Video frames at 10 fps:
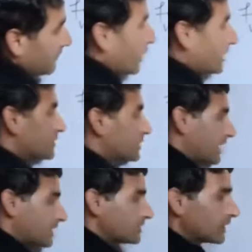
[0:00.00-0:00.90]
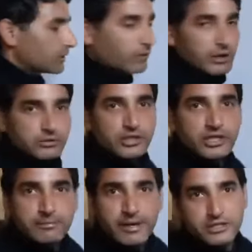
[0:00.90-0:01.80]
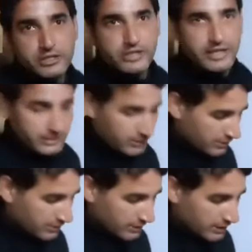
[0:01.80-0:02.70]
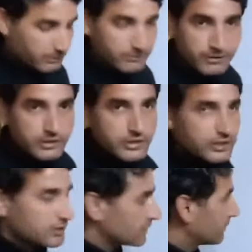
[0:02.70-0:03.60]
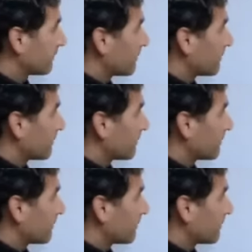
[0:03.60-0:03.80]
Voice change involves three major changes. Number first is